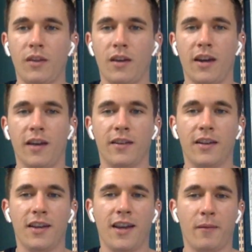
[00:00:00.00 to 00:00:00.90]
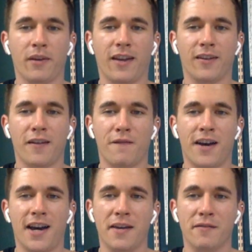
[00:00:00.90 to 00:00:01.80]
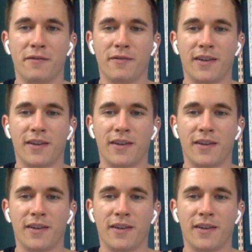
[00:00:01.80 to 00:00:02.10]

All right, I'm gonna count down to 5,